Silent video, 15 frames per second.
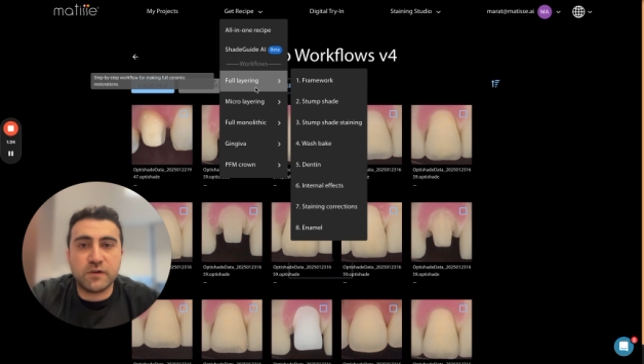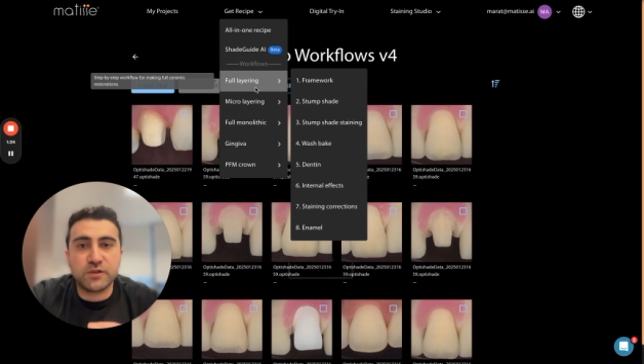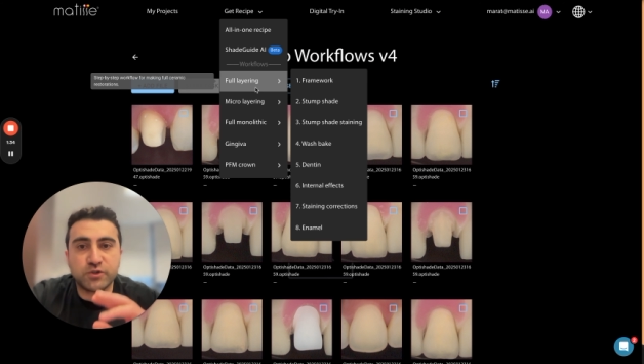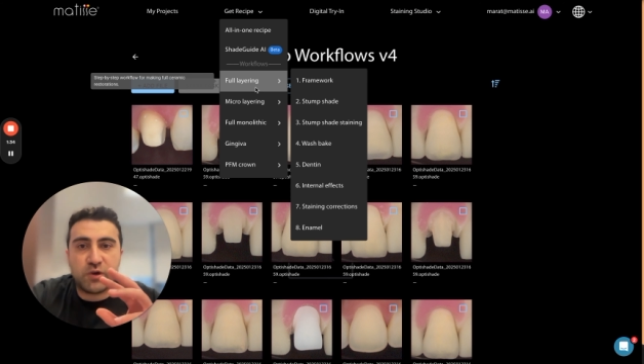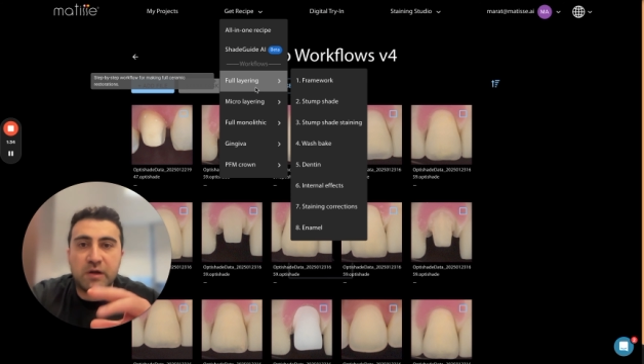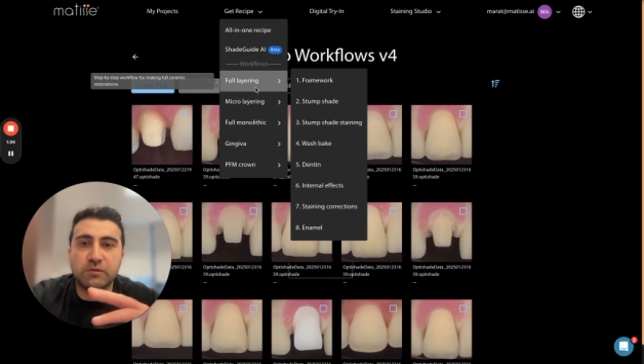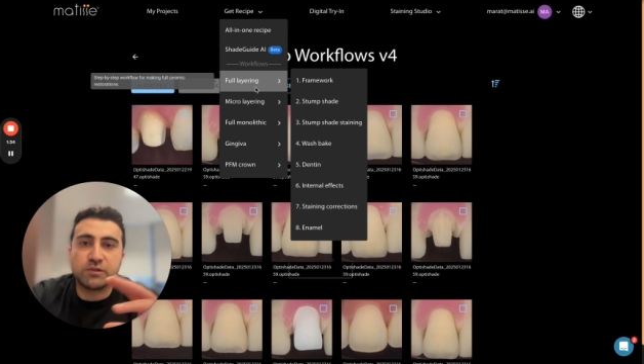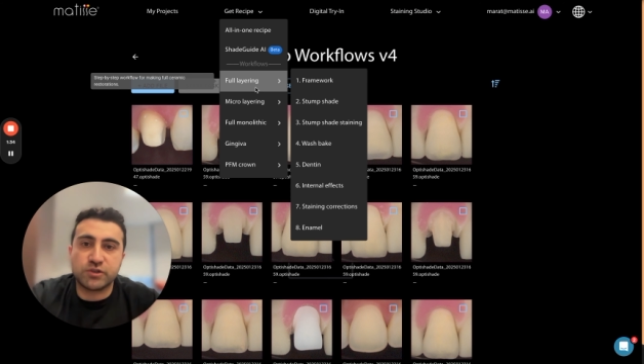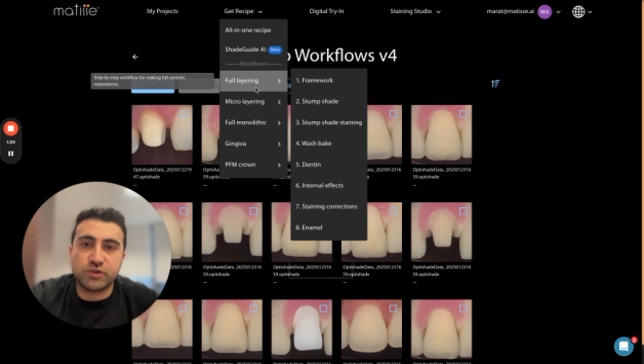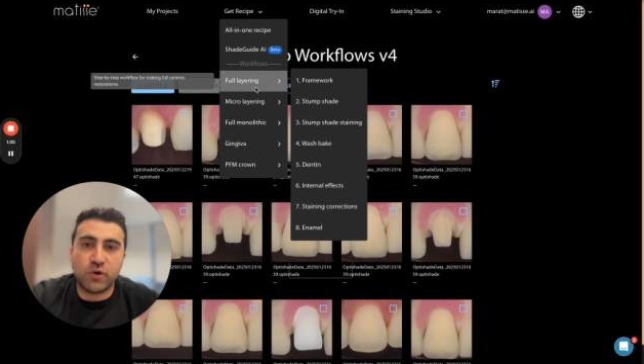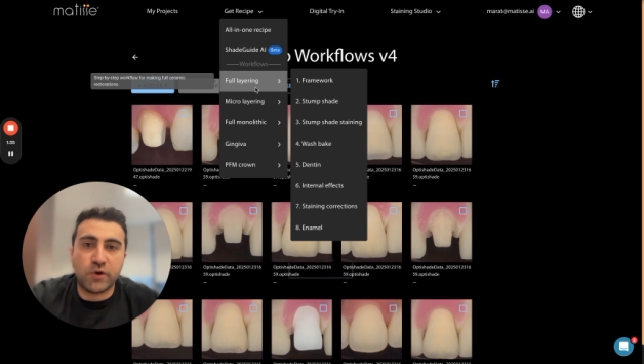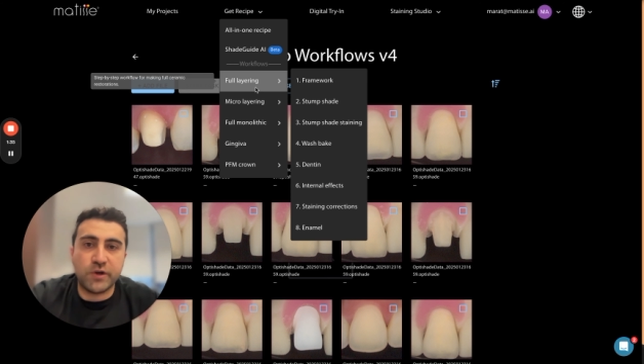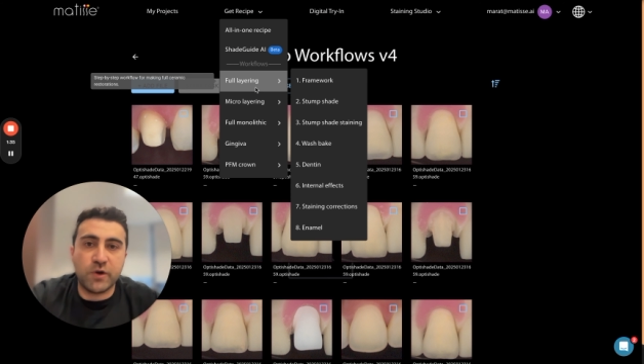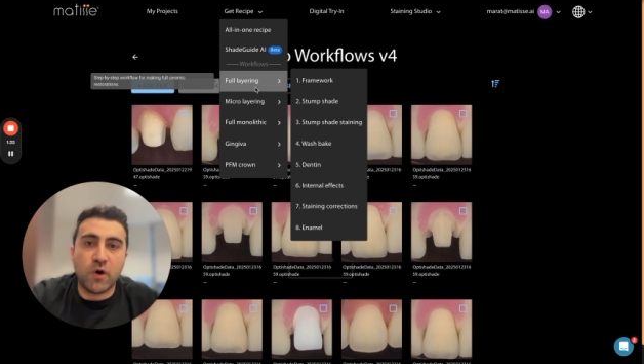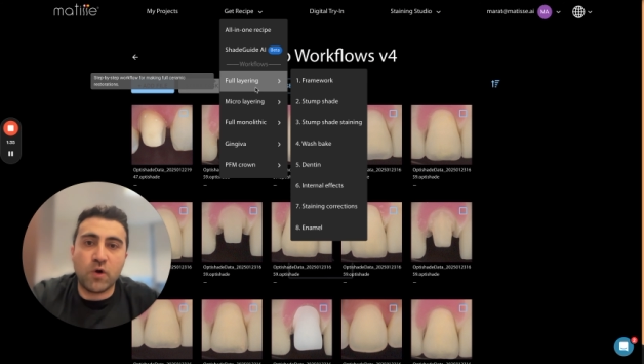so I will show
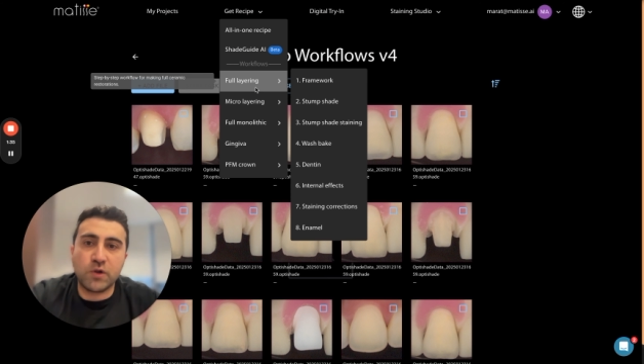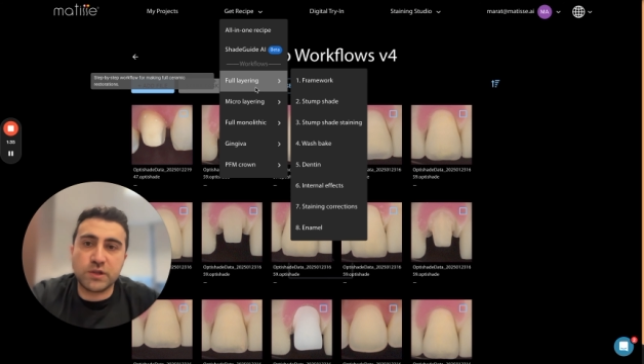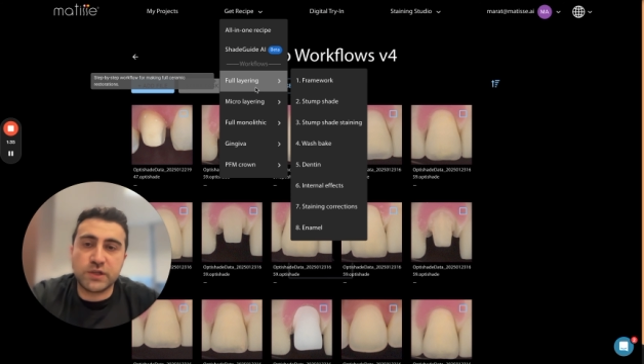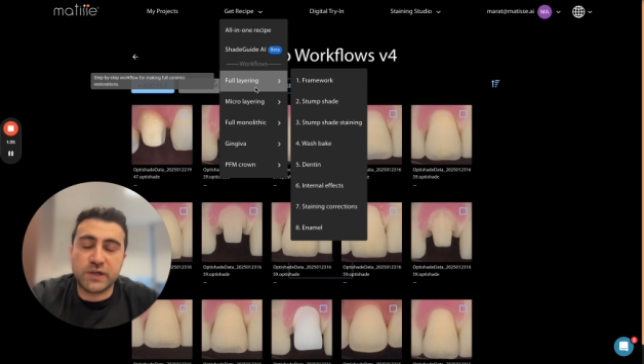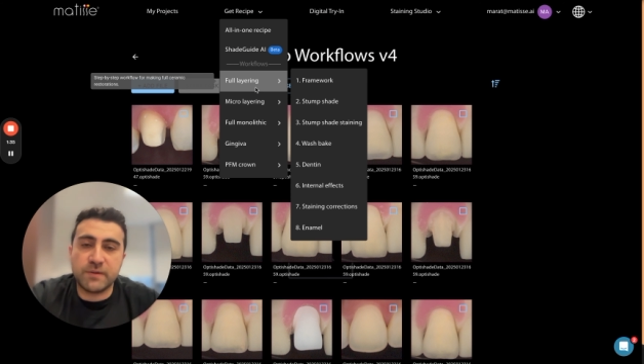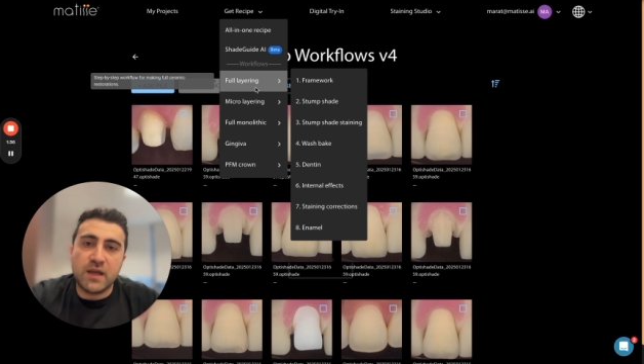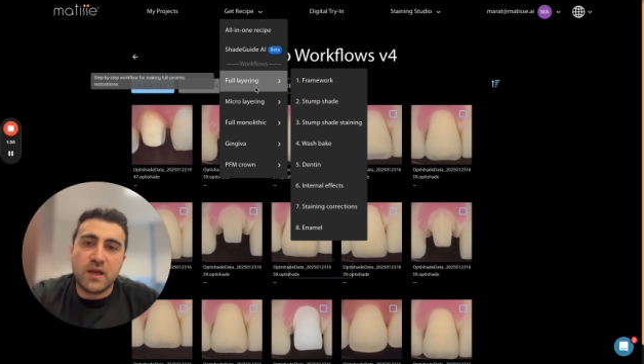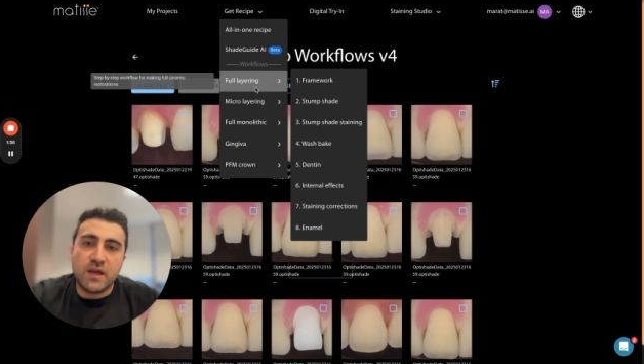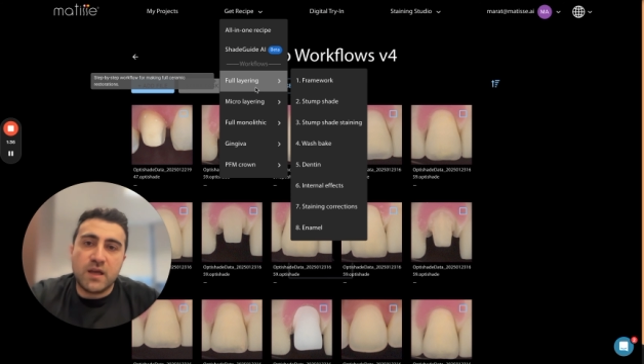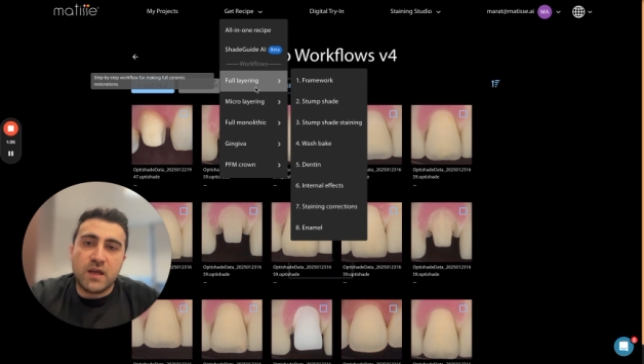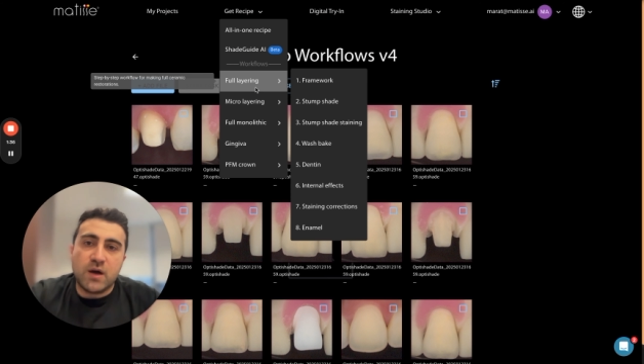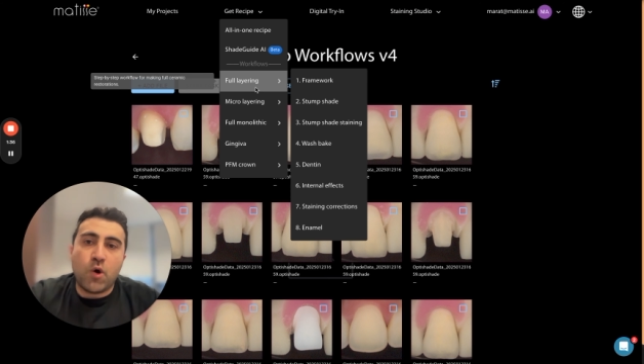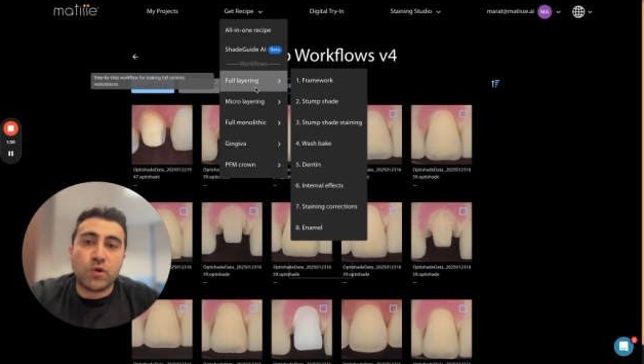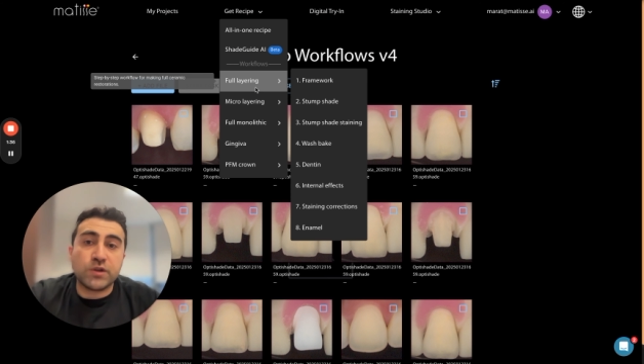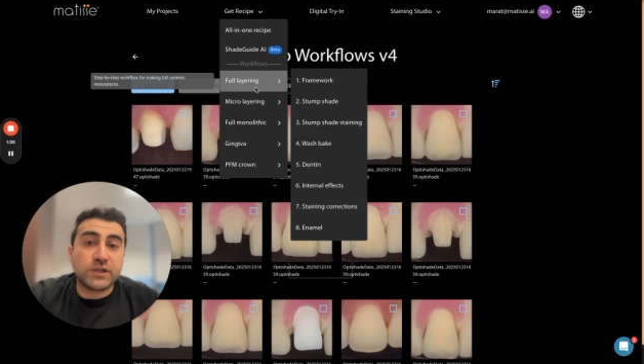you all
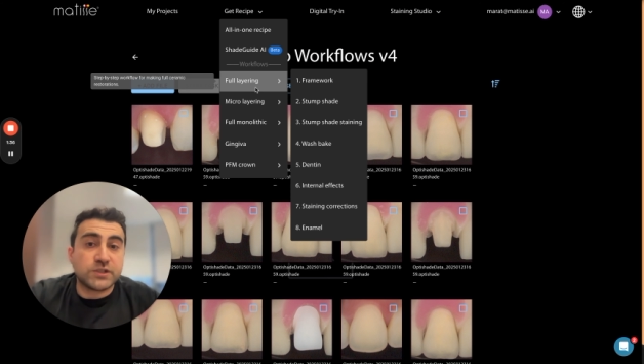the